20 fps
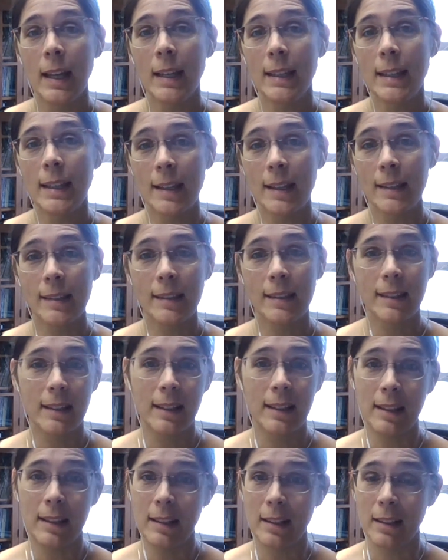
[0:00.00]
yes,
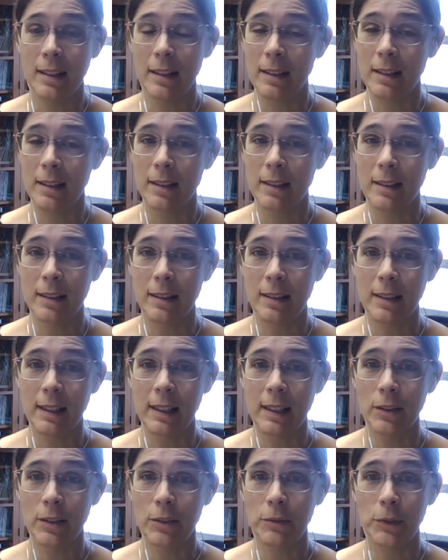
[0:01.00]
the
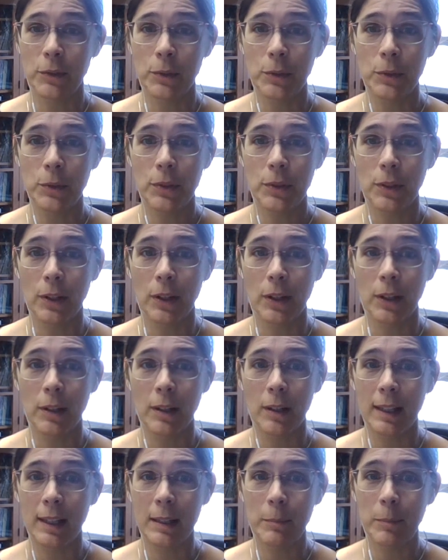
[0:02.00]
inner root
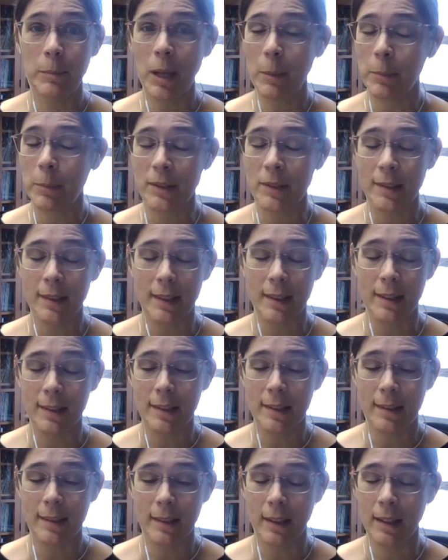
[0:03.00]
in peppers
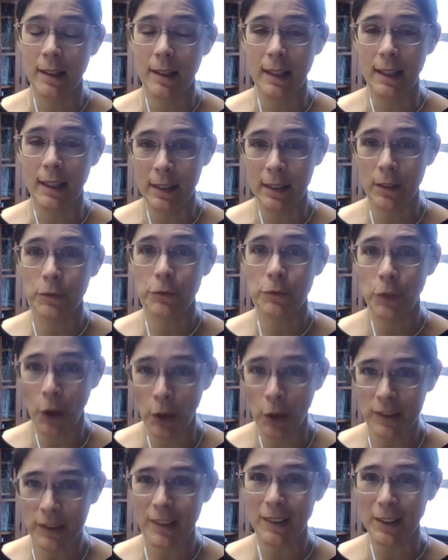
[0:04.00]
is inner
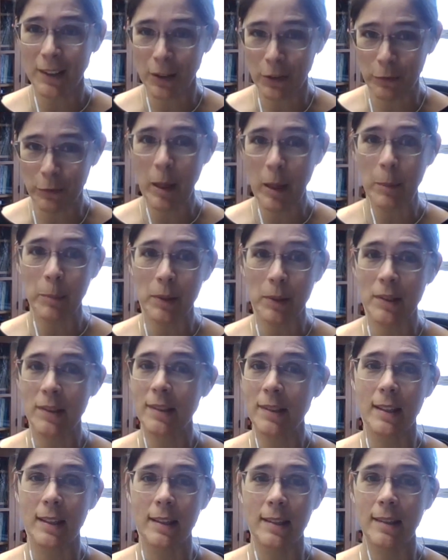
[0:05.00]
rot of peppers
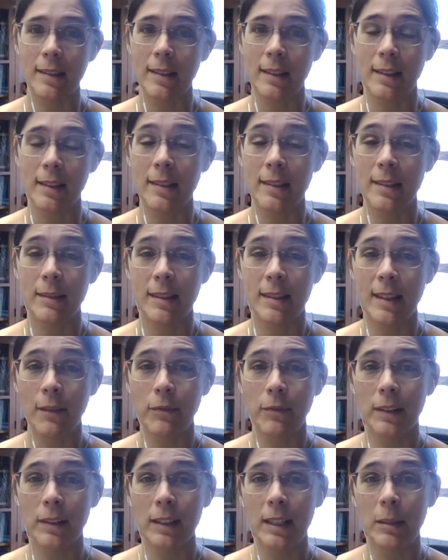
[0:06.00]
is
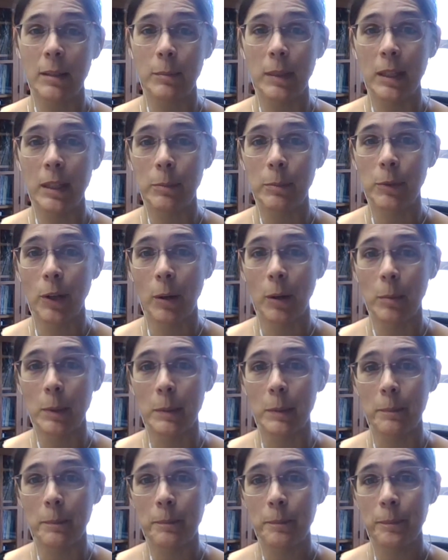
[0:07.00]
definitely a big
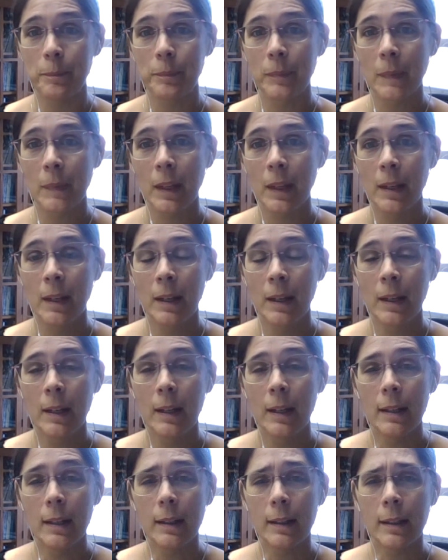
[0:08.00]
problem.
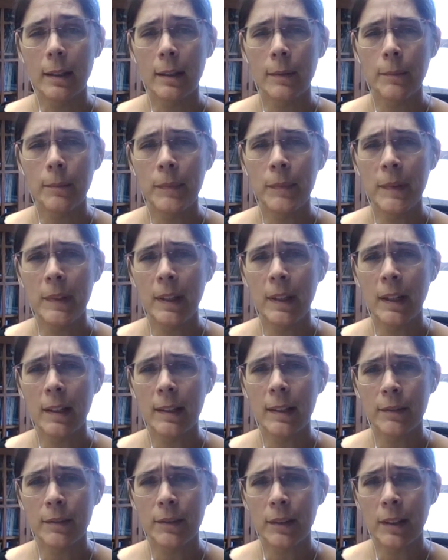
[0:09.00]

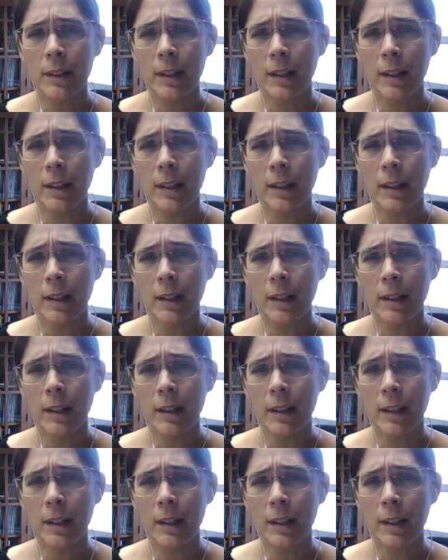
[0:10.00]
The